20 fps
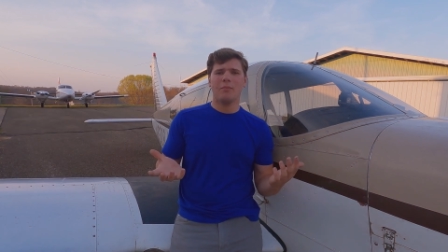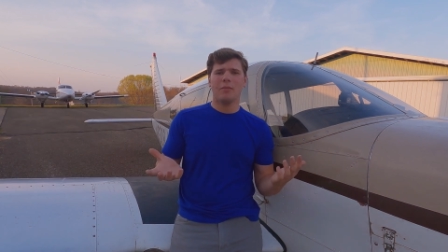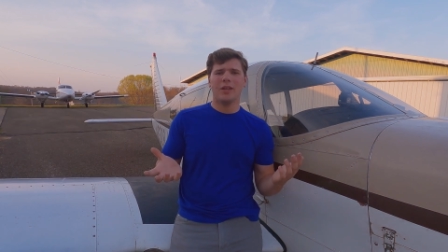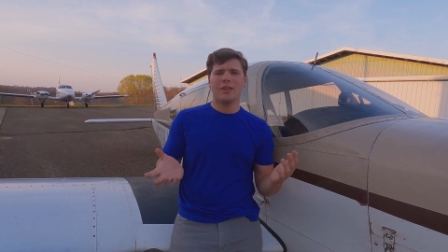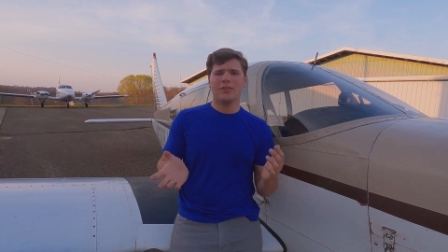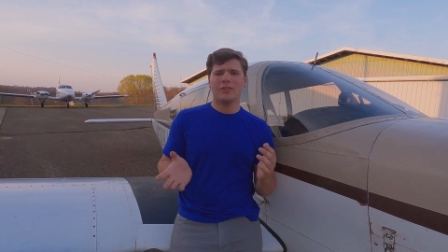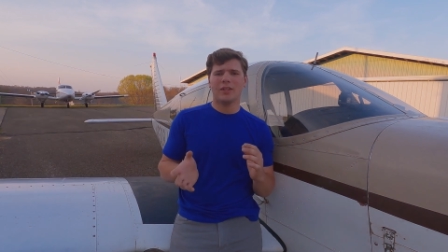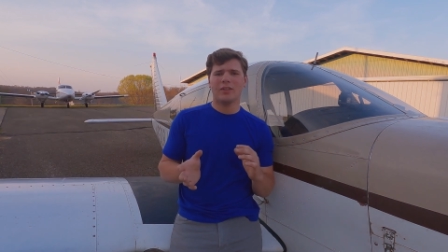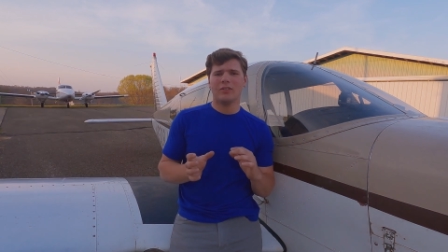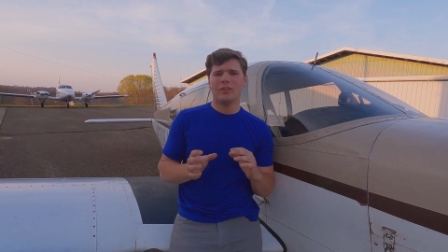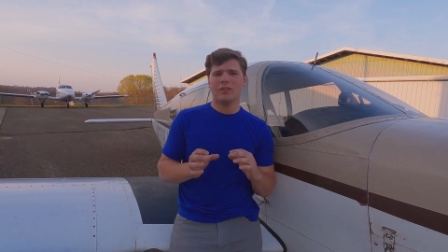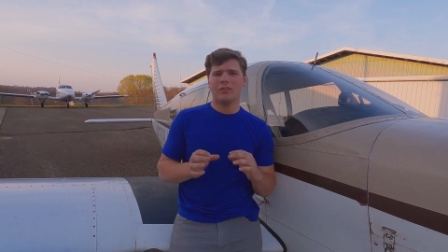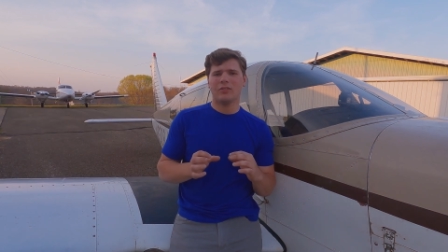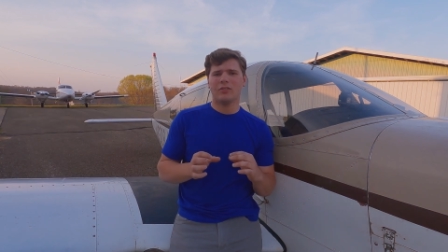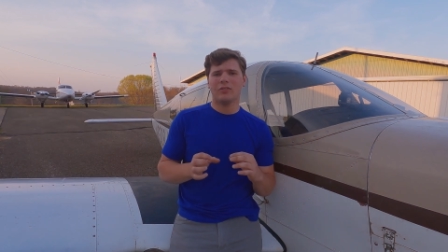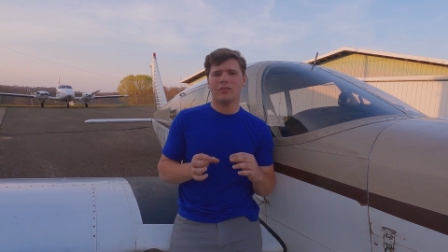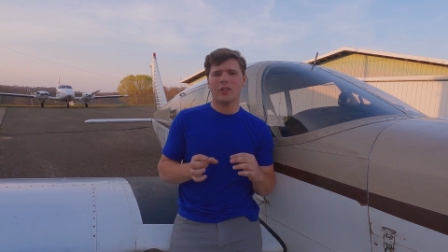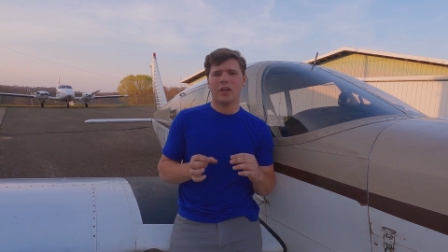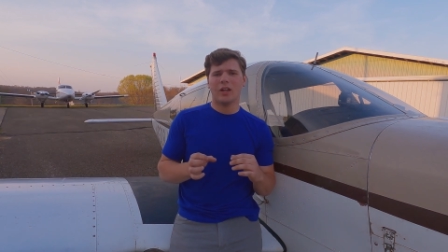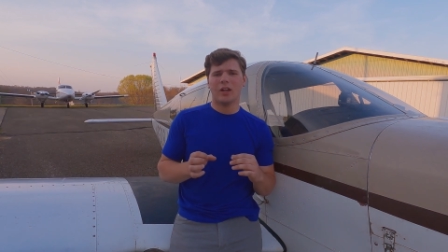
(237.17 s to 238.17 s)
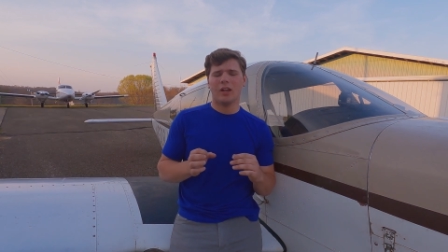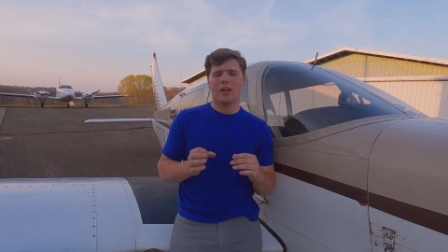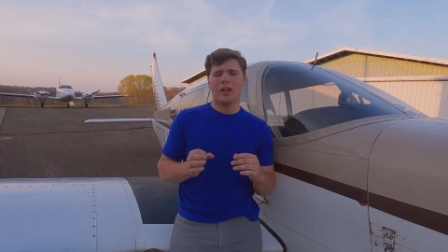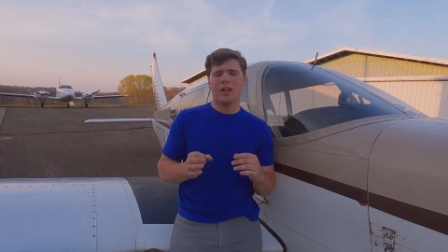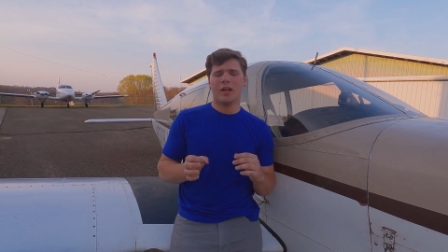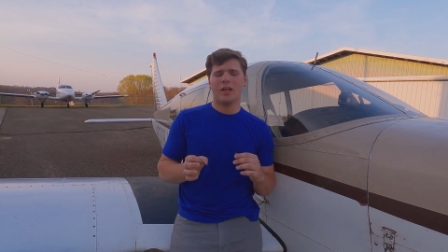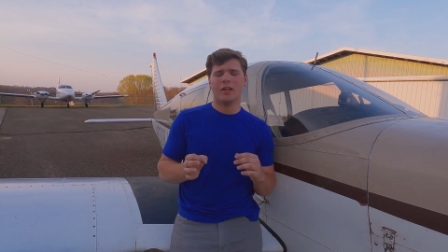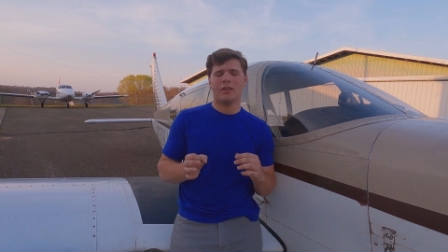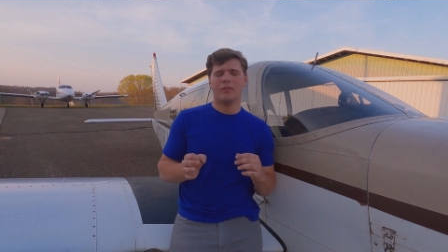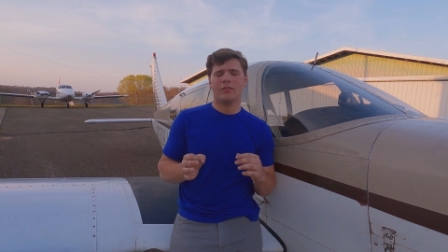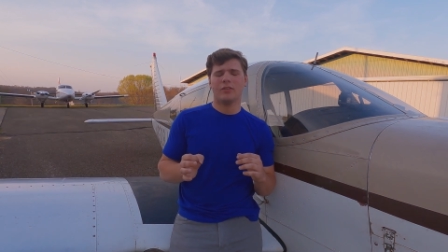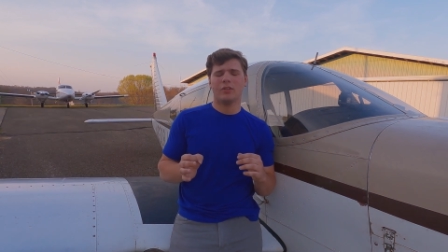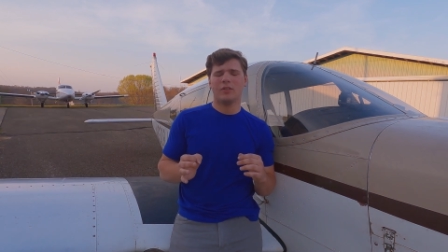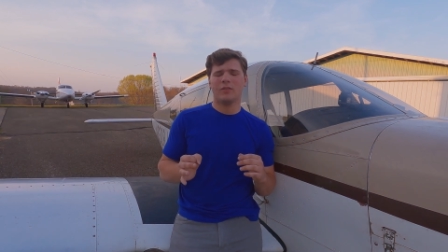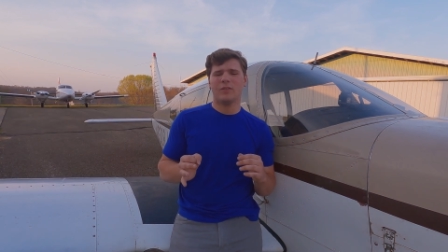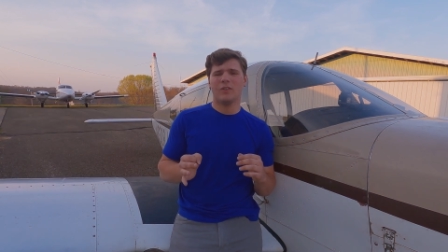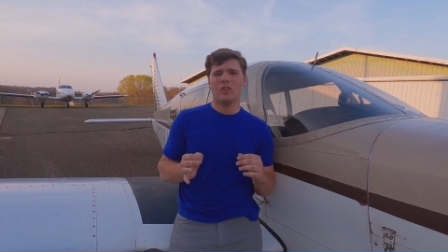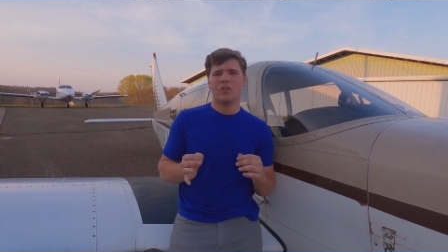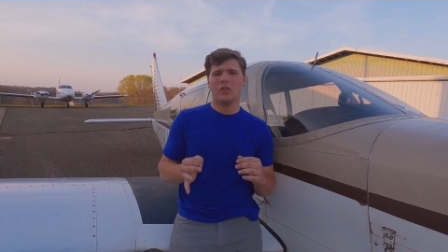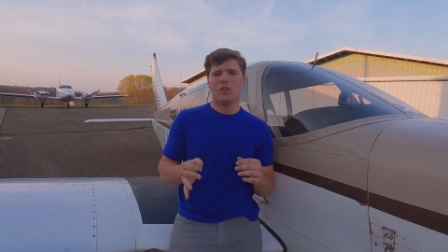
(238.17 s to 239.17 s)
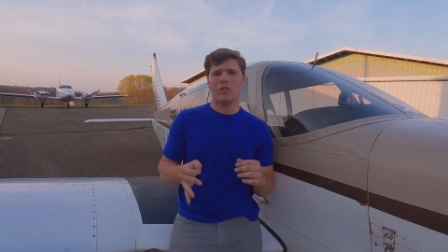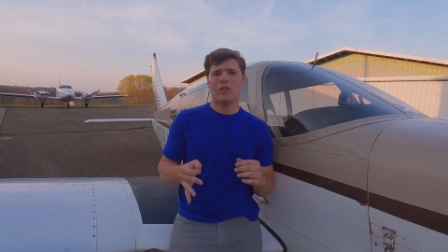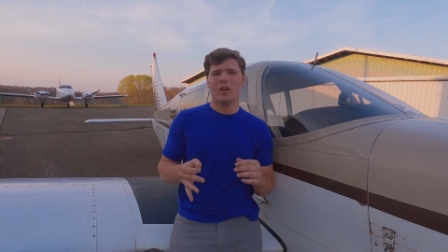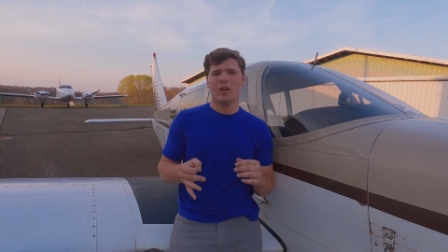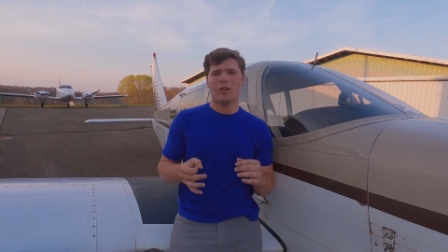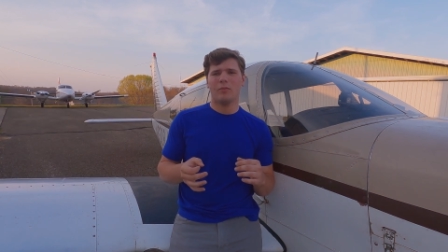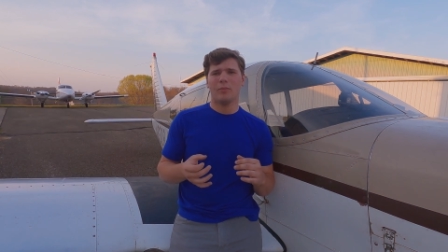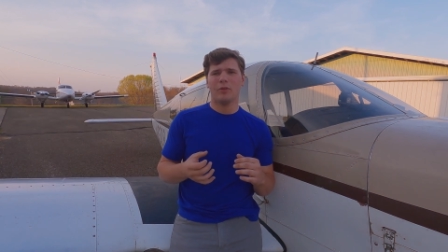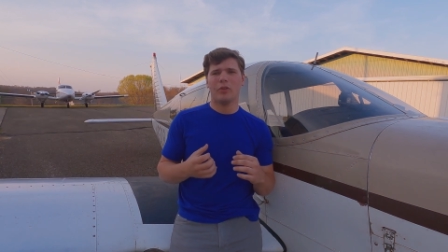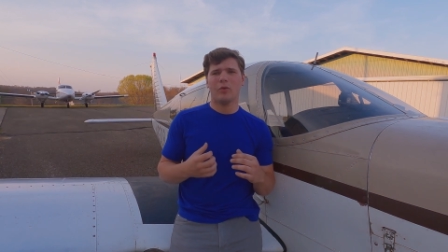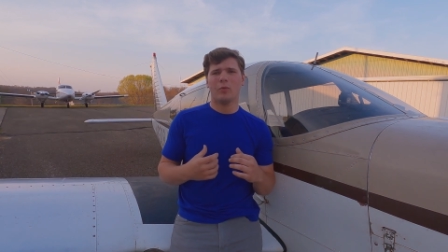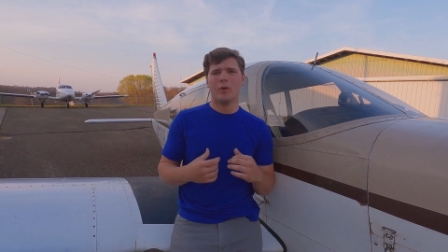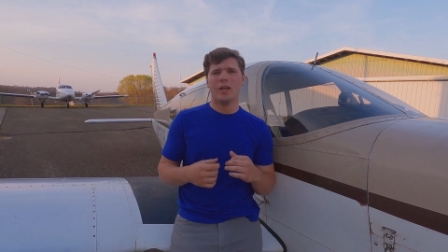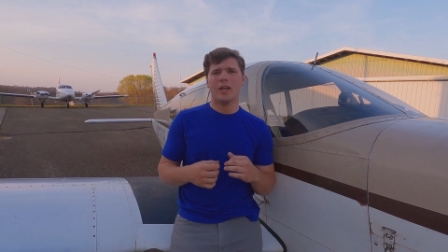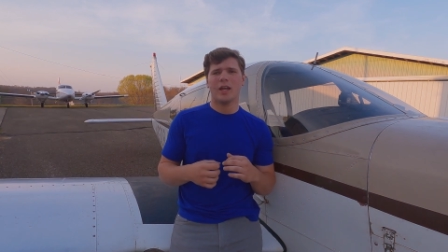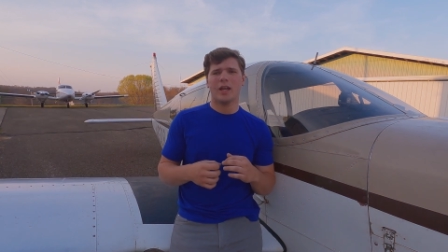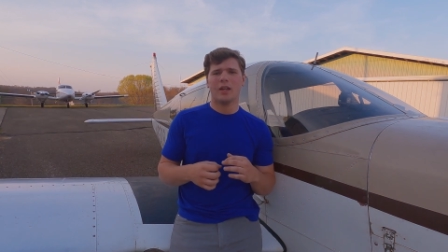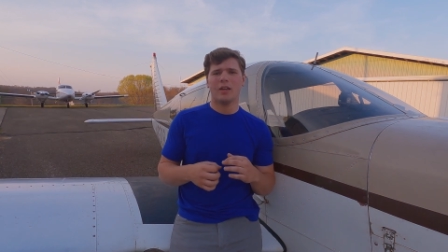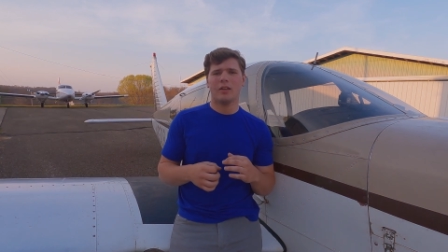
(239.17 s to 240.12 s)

and it makes sense because there's not a lot of surface there, but the wing,